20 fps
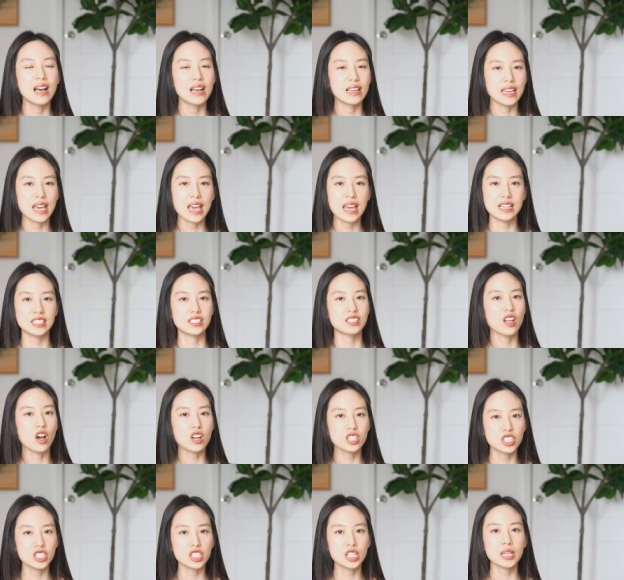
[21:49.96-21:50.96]
Again, it's
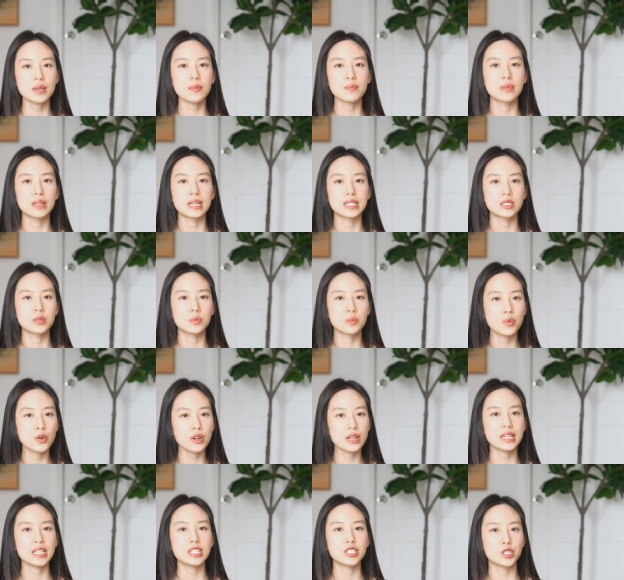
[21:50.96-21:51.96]
not cheap, but it's
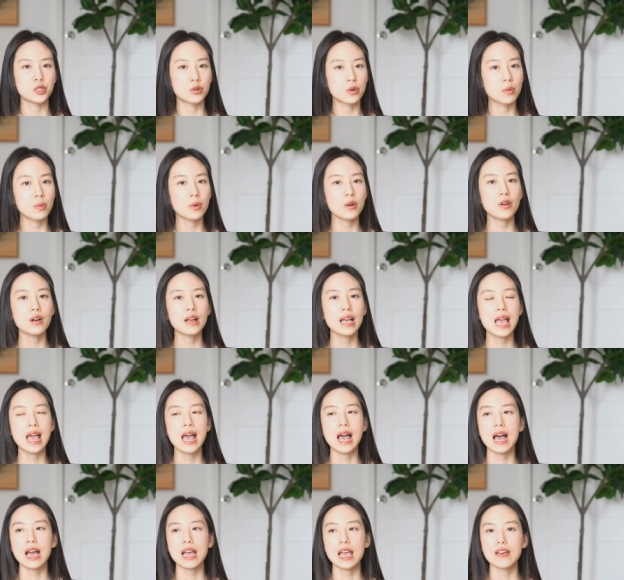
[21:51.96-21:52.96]
pretty durable.
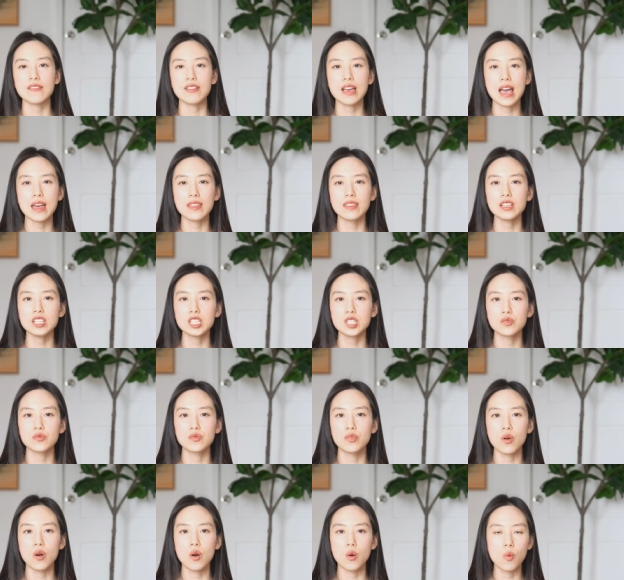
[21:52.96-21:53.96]
I have had this
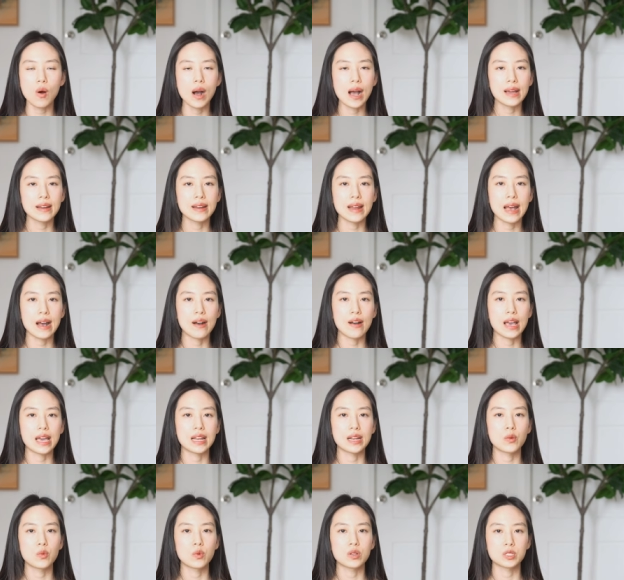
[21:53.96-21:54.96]
for a while now
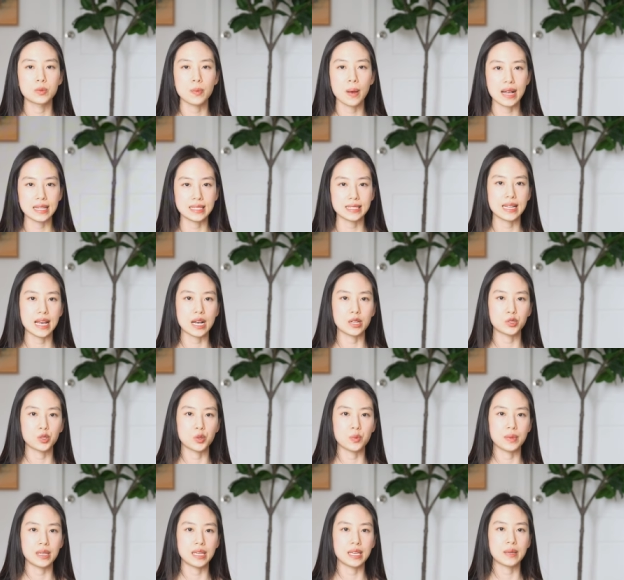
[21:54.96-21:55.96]
and it was passed out
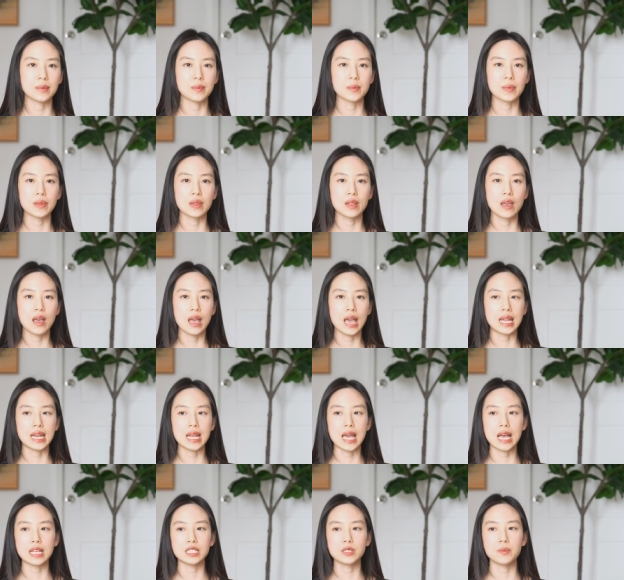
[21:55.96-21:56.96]
to me and
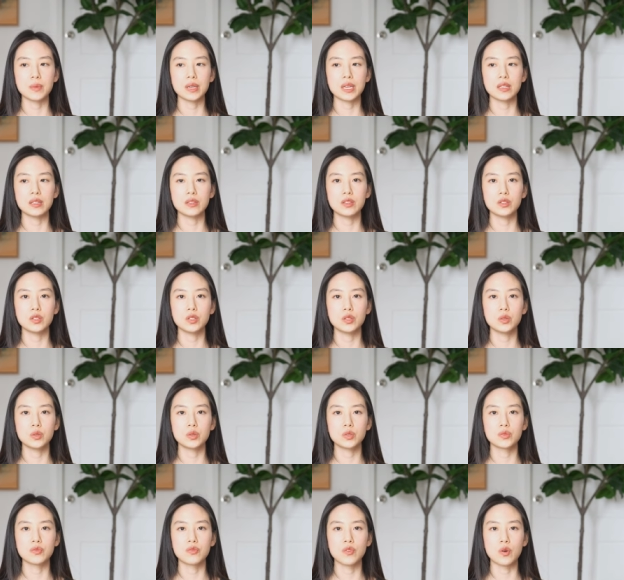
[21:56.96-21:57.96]
it has been
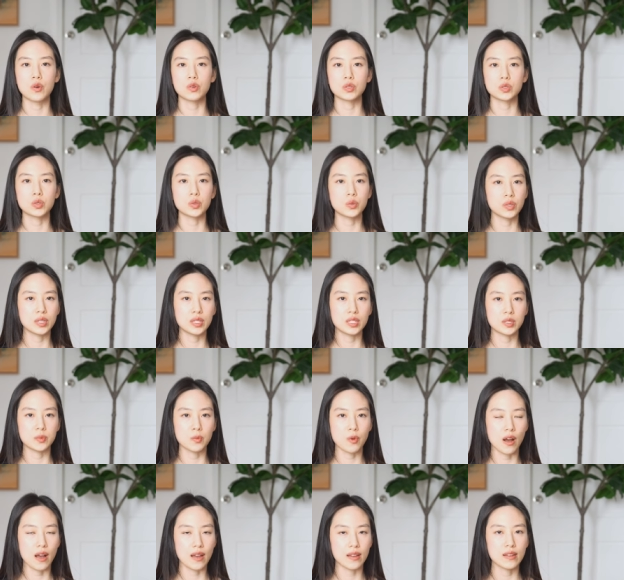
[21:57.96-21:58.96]
used for two years
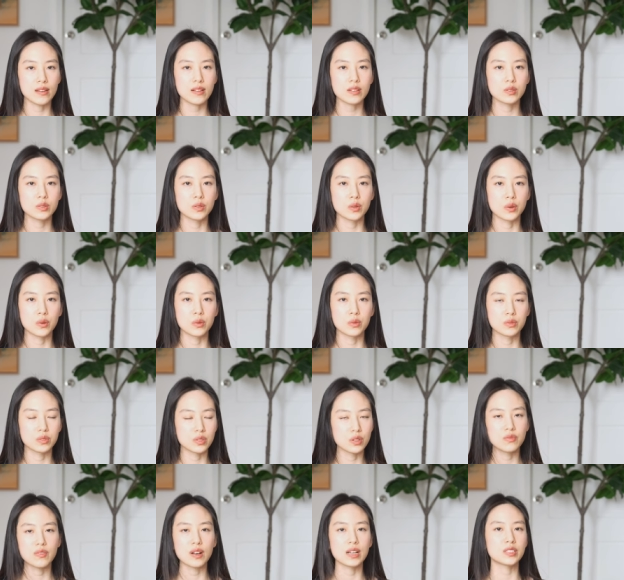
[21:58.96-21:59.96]
prior, so
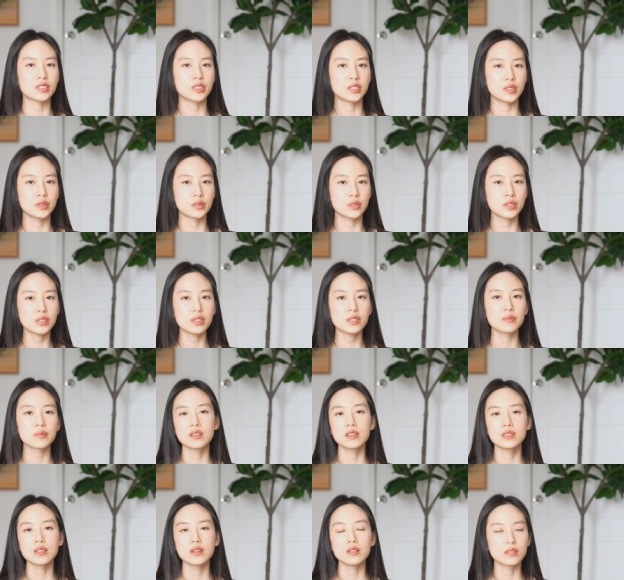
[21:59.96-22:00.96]
so far still good.
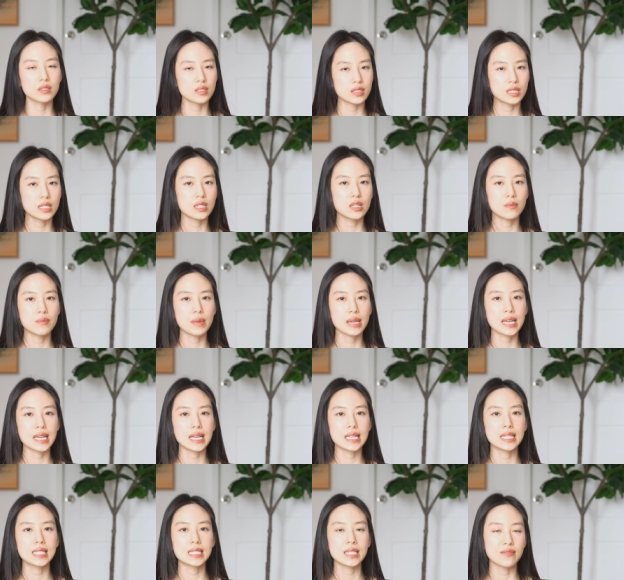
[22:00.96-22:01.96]
So consider
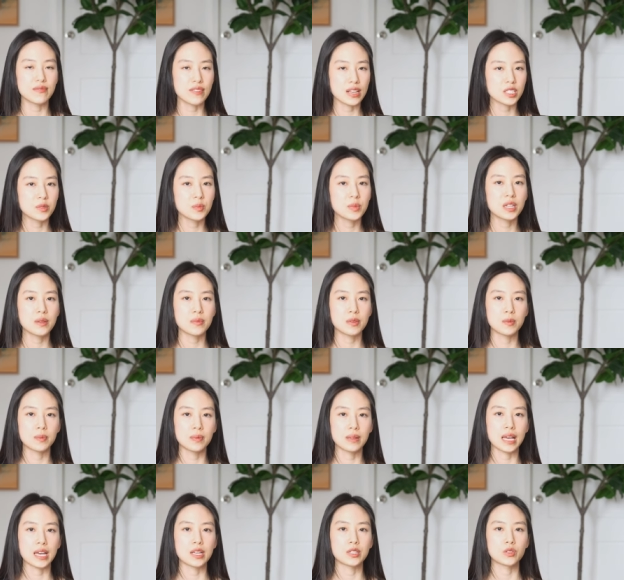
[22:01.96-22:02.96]
making this investment if you
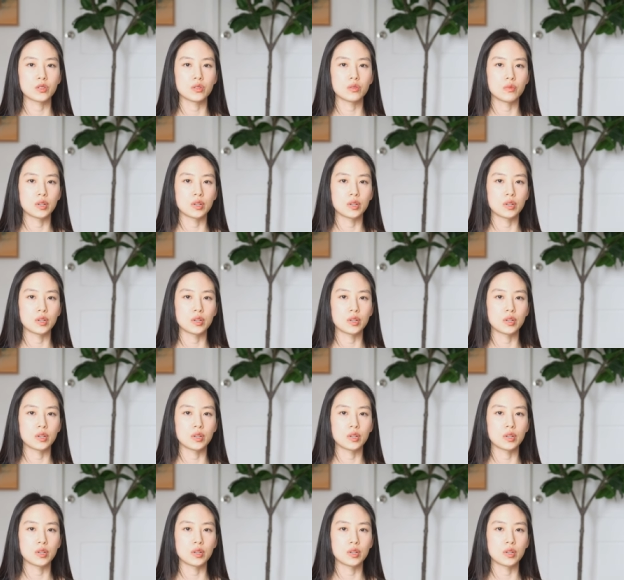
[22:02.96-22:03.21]
plan to